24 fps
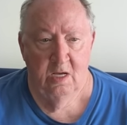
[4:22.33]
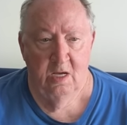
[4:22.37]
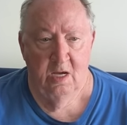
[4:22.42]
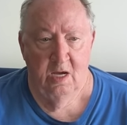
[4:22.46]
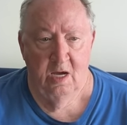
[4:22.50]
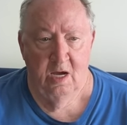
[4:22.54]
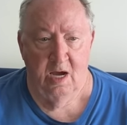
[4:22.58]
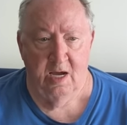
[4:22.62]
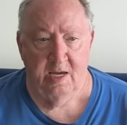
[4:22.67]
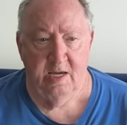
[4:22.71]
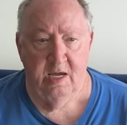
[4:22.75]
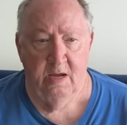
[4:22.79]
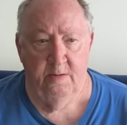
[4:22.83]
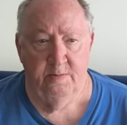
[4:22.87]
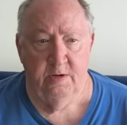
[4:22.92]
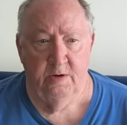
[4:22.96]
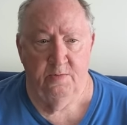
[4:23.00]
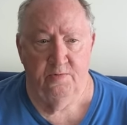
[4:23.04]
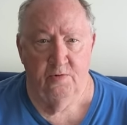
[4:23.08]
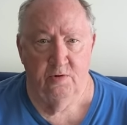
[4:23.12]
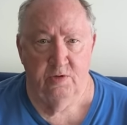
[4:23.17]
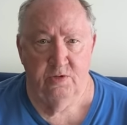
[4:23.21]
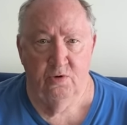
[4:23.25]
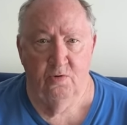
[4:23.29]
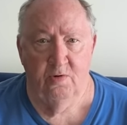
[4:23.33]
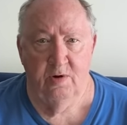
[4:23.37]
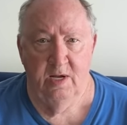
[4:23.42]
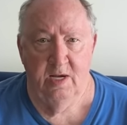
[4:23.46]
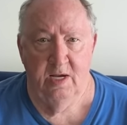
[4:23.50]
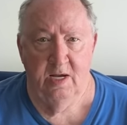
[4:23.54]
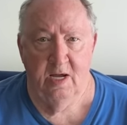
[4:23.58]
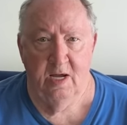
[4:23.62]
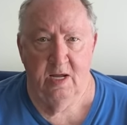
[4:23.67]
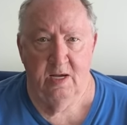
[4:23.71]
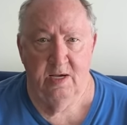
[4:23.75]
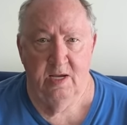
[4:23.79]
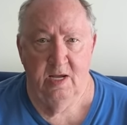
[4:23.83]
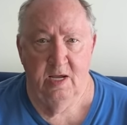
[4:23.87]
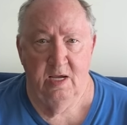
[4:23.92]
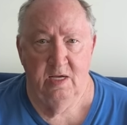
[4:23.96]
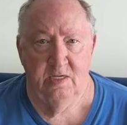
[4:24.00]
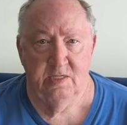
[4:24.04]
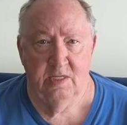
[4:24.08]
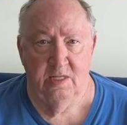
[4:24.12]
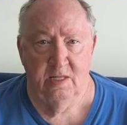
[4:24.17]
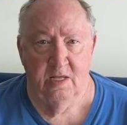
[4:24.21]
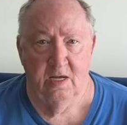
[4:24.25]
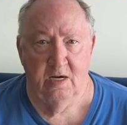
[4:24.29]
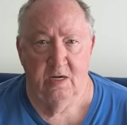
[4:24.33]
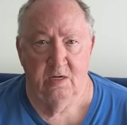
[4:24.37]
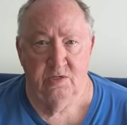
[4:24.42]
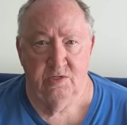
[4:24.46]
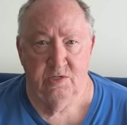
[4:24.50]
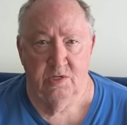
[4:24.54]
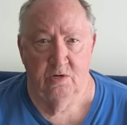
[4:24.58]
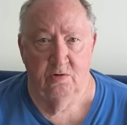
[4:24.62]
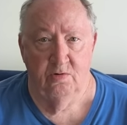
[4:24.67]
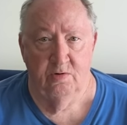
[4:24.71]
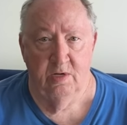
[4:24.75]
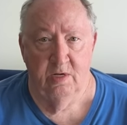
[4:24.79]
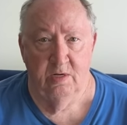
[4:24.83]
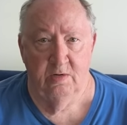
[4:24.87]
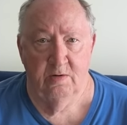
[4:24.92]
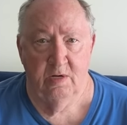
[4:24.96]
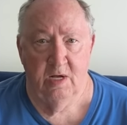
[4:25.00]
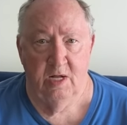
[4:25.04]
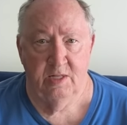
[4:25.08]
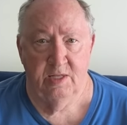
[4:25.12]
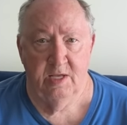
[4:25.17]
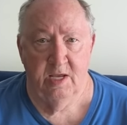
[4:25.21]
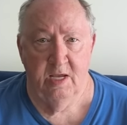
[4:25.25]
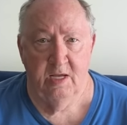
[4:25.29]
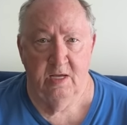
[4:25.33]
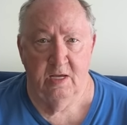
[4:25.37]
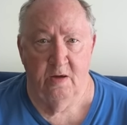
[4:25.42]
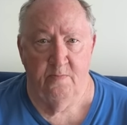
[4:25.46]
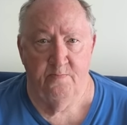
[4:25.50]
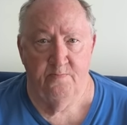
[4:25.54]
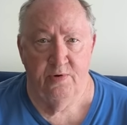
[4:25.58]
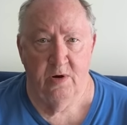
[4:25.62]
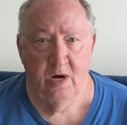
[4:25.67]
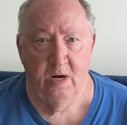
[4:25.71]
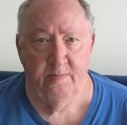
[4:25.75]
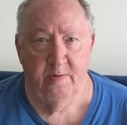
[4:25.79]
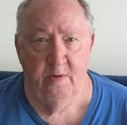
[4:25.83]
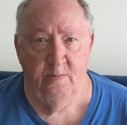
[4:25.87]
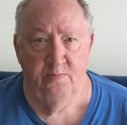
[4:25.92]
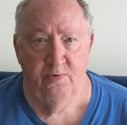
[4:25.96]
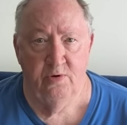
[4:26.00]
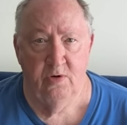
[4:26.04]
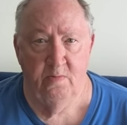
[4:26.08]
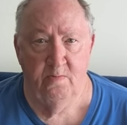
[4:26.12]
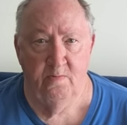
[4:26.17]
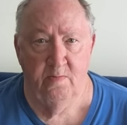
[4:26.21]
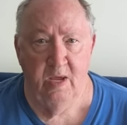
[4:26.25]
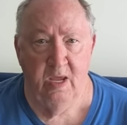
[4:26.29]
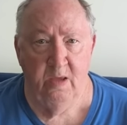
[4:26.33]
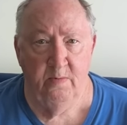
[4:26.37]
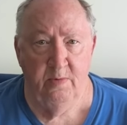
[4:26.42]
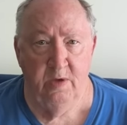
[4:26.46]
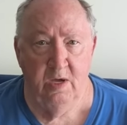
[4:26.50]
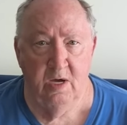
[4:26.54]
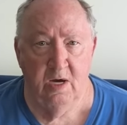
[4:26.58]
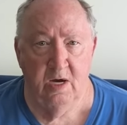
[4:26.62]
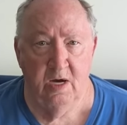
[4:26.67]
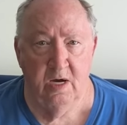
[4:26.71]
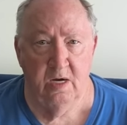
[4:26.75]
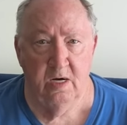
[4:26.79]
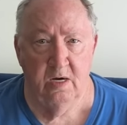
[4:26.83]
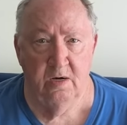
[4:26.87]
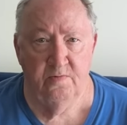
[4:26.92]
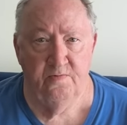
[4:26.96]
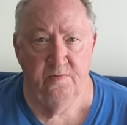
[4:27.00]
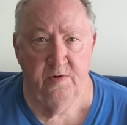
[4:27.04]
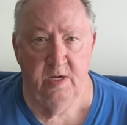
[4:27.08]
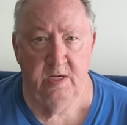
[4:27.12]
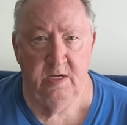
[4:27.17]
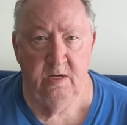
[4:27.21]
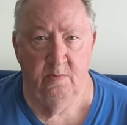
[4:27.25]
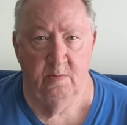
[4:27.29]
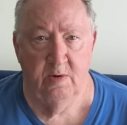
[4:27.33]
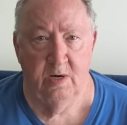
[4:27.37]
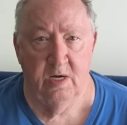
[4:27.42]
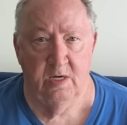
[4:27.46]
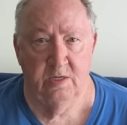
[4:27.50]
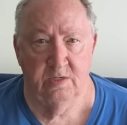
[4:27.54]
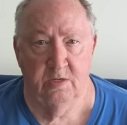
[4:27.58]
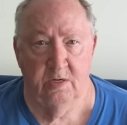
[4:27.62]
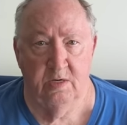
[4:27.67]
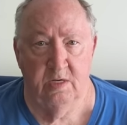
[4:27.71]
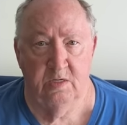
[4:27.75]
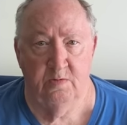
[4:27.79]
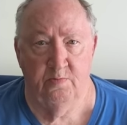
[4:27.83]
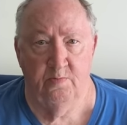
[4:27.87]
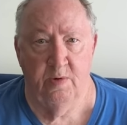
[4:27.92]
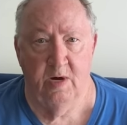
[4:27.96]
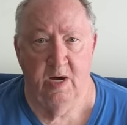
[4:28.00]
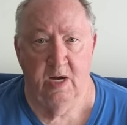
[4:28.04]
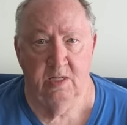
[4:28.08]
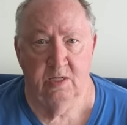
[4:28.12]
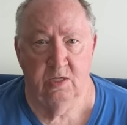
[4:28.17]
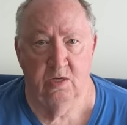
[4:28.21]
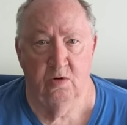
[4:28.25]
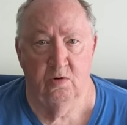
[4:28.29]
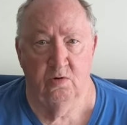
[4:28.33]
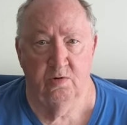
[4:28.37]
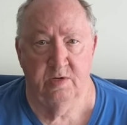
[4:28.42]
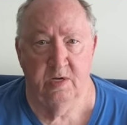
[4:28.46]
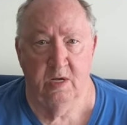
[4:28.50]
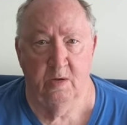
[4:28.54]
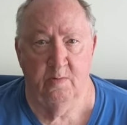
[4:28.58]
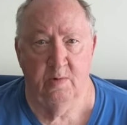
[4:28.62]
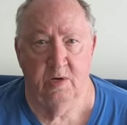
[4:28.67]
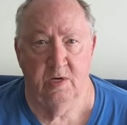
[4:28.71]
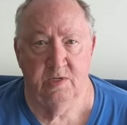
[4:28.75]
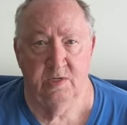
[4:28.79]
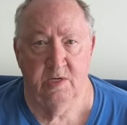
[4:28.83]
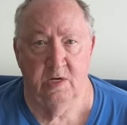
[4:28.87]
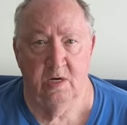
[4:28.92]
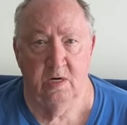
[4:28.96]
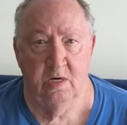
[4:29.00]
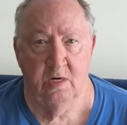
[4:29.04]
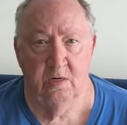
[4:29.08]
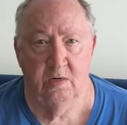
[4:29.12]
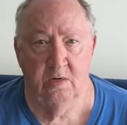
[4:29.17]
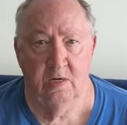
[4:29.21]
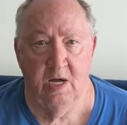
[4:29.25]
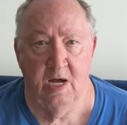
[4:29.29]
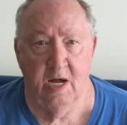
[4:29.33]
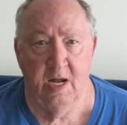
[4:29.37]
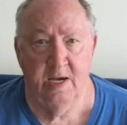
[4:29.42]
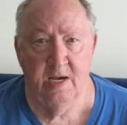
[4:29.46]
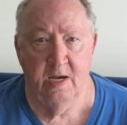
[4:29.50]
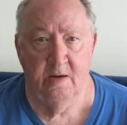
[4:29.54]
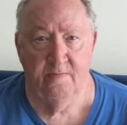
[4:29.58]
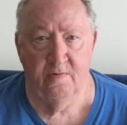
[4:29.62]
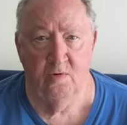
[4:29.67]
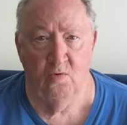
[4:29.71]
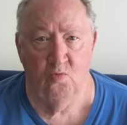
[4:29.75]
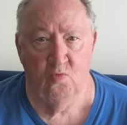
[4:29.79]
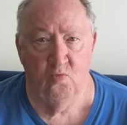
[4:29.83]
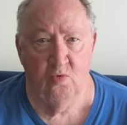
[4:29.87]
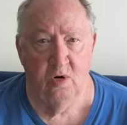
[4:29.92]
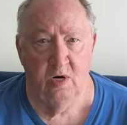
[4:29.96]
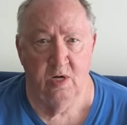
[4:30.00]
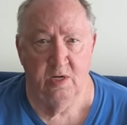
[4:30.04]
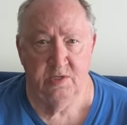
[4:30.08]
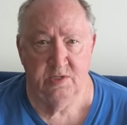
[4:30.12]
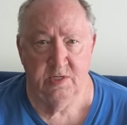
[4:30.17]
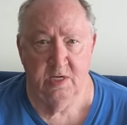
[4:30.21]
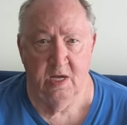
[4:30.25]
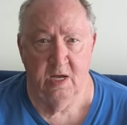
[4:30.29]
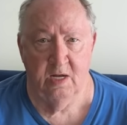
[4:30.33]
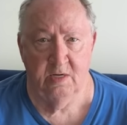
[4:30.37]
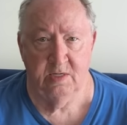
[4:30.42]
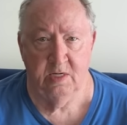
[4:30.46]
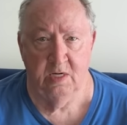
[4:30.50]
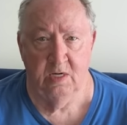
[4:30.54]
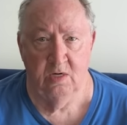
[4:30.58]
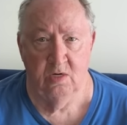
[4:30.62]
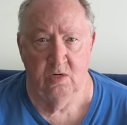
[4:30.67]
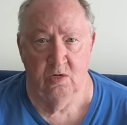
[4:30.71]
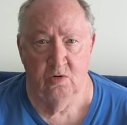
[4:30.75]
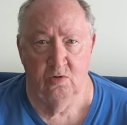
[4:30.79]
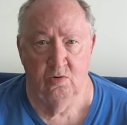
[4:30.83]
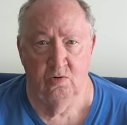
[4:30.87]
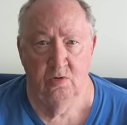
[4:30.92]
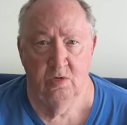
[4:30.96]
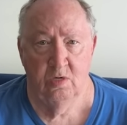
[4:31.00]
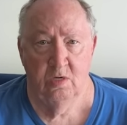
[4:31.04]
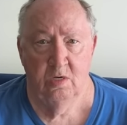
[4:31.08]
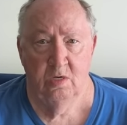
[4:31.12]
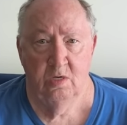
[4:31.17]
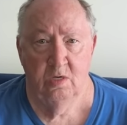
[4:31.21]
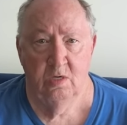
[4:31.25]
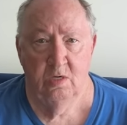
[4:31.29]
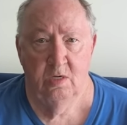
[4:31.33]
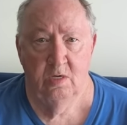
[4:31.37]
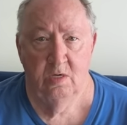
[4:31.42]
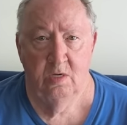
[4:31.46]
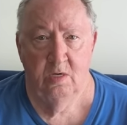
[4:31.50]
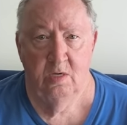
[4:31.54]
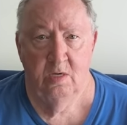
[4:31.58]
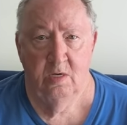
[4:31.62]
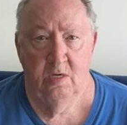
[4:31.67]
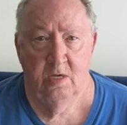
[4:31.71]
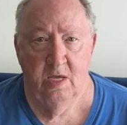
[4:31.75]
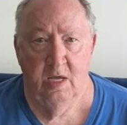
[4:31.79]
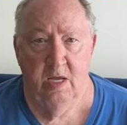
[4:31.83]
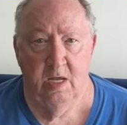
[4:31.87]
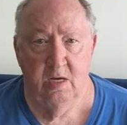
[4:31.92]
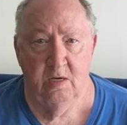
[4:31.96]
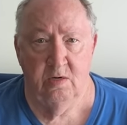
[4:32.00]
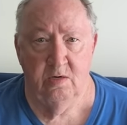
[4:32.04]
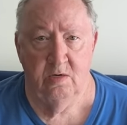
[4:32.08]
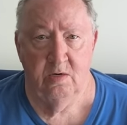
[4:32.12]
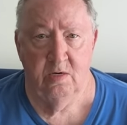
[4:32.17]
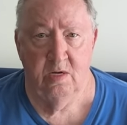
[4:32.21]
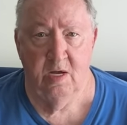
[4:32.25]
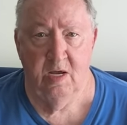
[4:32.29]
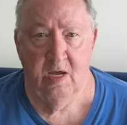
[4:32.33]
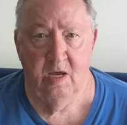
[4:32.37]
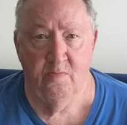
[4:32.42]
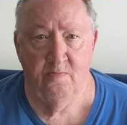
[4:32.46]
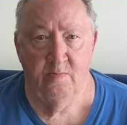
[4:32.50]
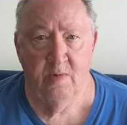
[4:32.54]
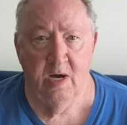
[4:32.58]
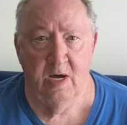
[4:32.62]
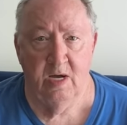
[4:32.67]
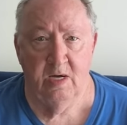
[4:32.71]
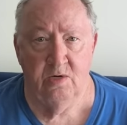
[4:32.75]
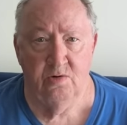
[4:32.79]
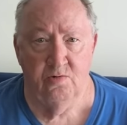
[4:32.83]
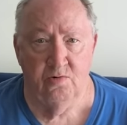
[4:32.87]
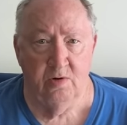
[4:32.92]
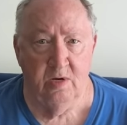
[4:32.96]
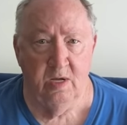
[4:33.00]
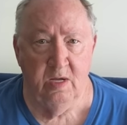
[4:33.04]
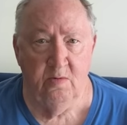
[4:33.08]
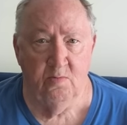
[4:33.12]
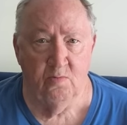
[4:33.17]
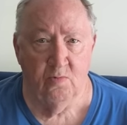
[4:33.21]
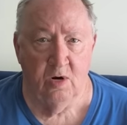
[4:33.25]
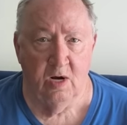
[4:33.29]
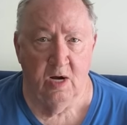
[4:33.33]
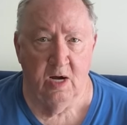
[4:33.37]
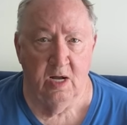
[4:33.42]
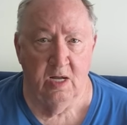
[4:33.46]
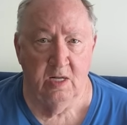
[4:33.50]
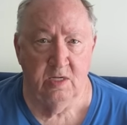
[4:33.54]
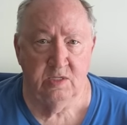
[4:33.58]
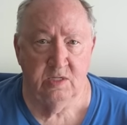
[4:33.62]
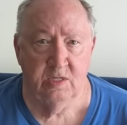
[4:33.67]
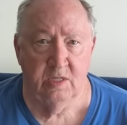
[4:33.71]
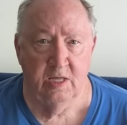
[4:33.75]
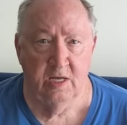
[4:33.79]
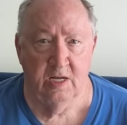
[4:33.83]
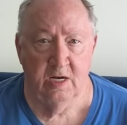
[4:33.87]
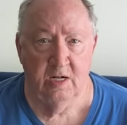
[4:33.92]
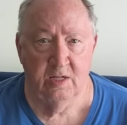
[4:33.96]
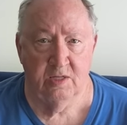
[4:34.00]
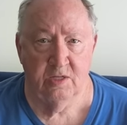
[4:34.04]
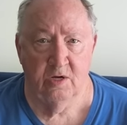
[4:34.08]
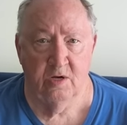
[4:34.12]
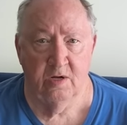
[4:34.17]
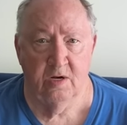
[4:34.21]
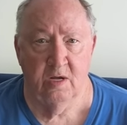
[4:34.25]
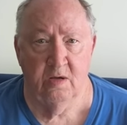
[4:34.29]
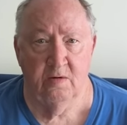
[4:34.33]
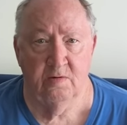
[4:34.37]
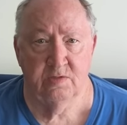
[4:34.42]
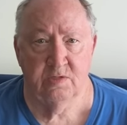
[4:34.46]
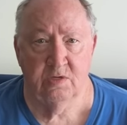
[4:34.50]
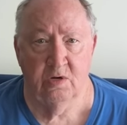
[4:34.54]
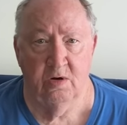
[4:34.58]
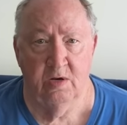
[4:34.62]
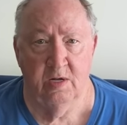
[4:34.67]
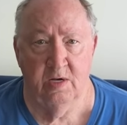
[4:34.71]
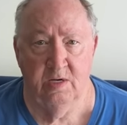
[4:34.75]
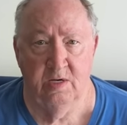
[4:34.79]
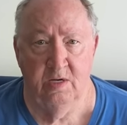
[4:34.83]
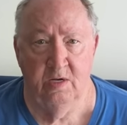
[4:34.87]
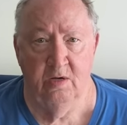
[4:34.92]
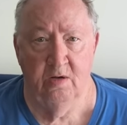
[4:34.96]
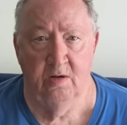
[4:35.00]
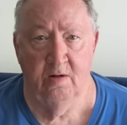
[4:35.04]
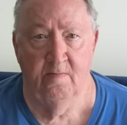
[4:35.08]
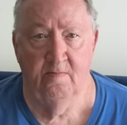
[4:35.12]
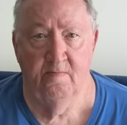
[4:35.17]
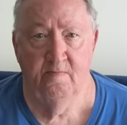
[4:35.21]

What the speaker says: I kept it for 29 days and then I sold it. I think I probably put maybe 150 miles on this bike the whole time I was there. I never once got to go and have my dream rides that I thought I was going to do.